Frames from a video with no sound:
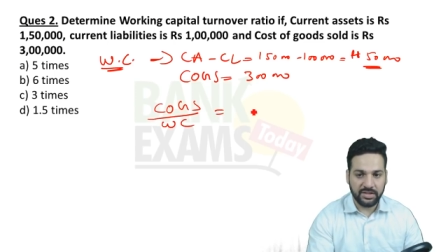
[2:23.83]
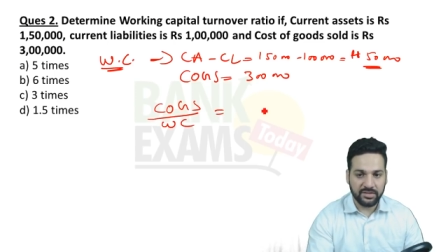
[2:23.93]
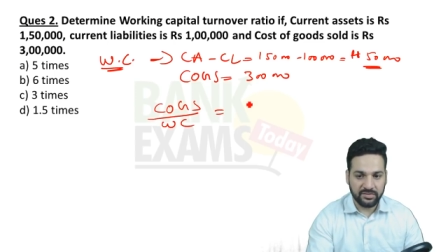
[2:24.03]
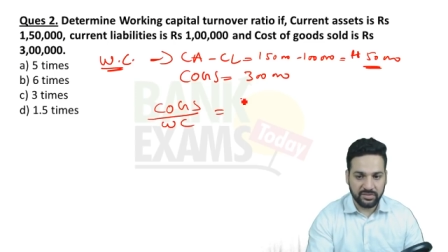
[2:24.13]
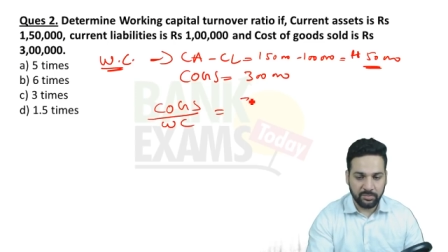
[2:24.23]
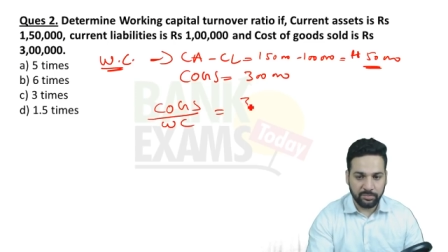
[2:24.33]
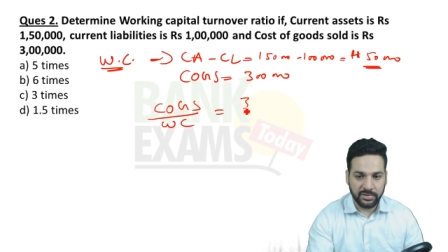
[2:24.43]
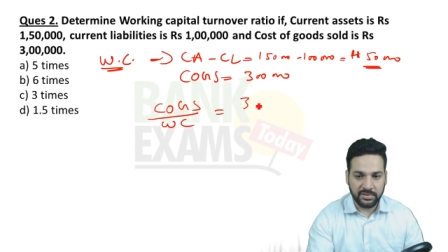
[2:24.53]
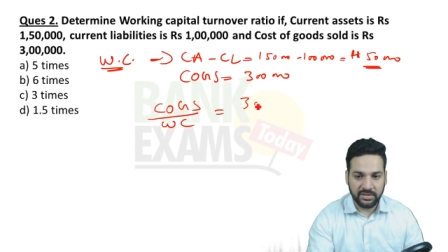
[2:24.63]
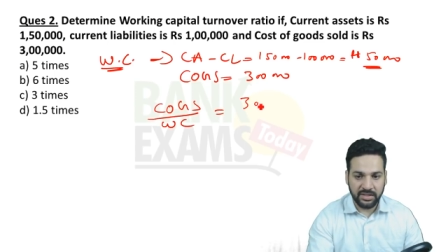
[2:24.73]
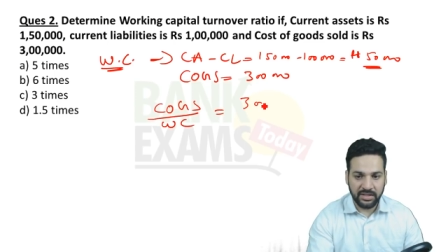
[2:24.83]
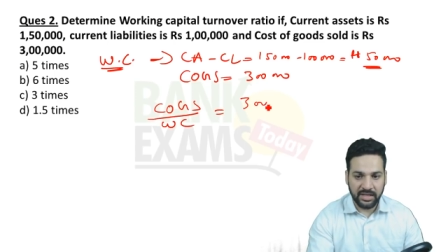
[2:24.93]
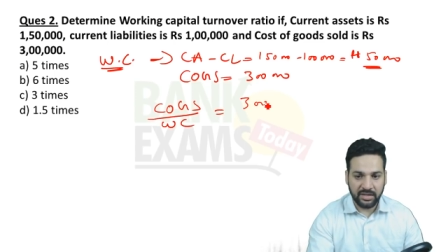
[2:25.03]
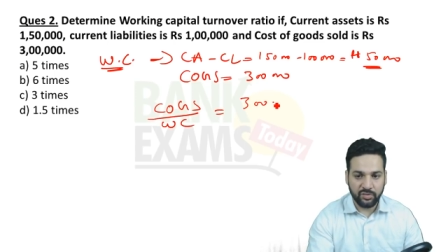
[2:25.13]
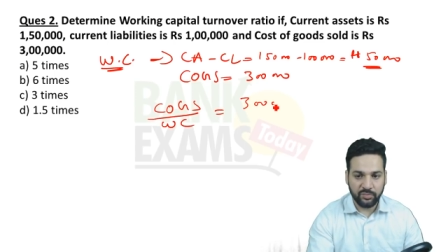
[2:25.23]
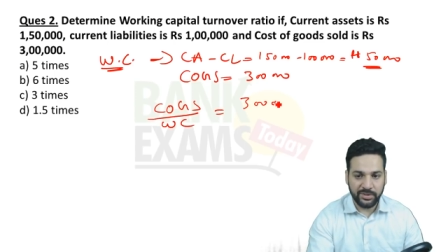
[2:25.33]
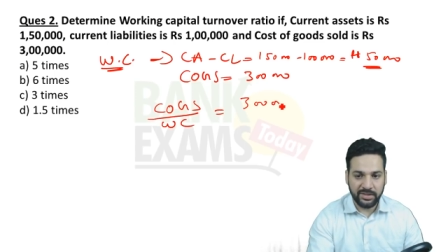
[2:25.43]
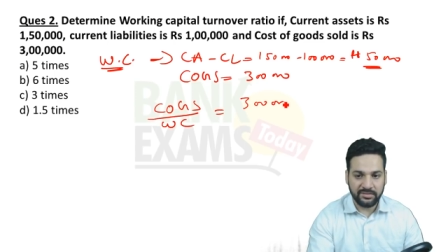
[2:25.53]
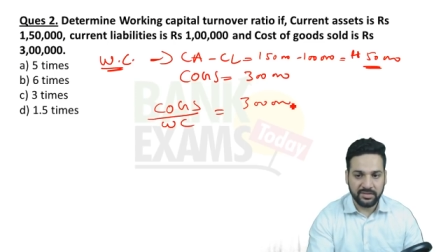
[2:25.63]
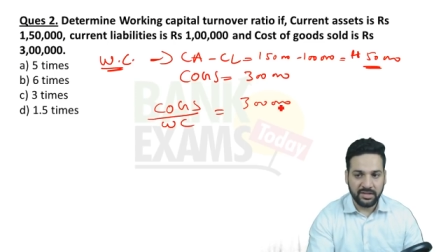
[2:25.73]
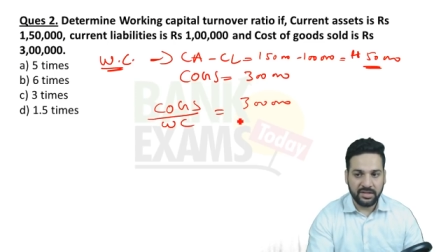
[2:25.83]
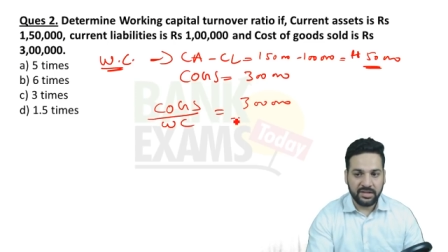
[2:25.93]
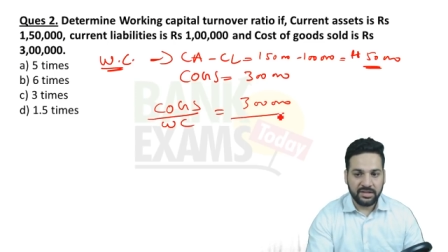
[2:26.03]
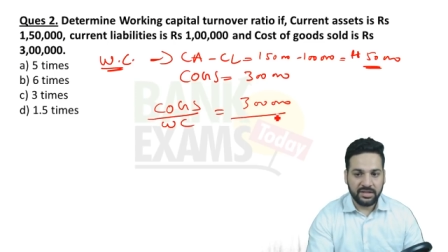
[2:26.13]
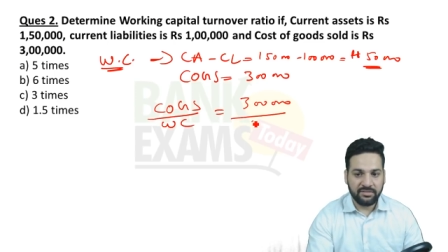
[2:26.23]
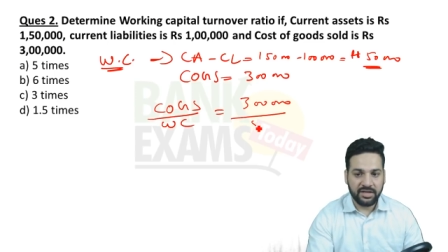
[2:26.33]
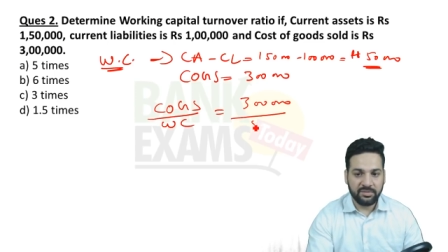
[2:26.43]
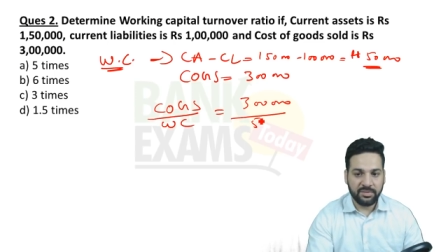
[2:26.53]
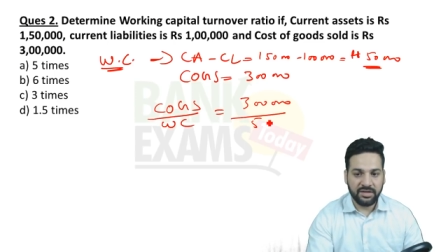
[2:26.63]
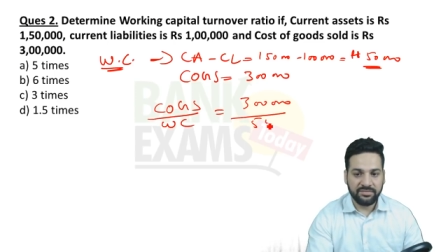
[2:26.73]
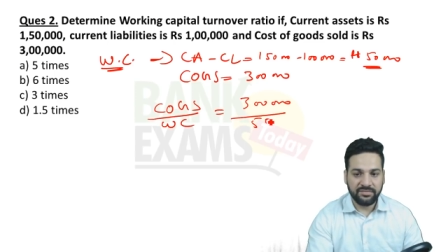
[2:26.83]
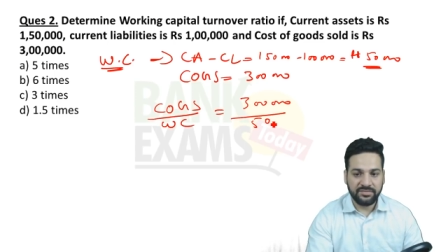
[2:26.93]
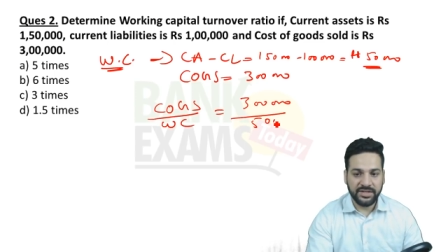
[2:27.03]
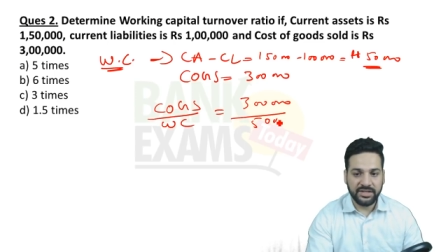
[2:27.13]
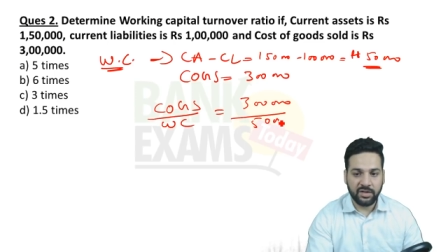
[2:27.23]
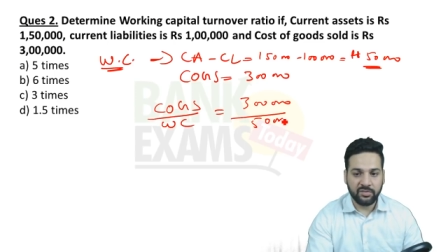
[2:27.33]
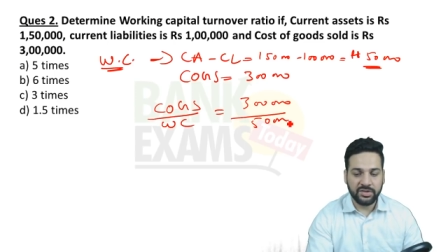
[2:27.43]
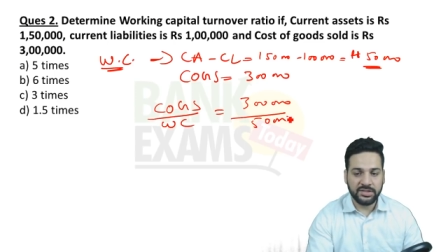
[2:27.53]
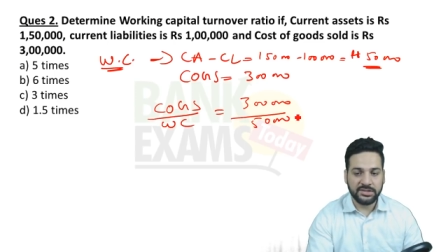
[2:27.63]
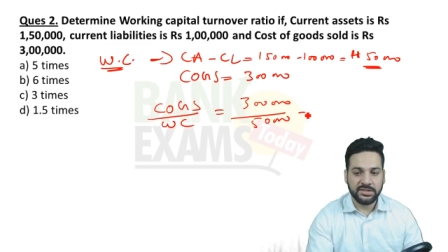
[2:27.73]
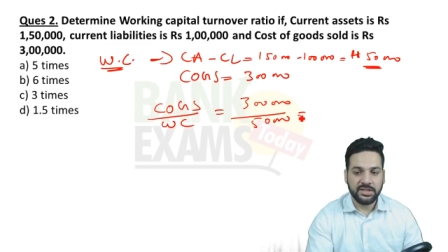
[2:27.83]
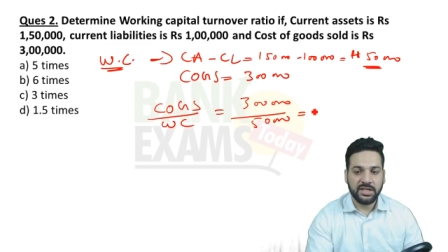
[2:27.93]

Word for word: It is simple 3 lakh rupees divided by 50,000.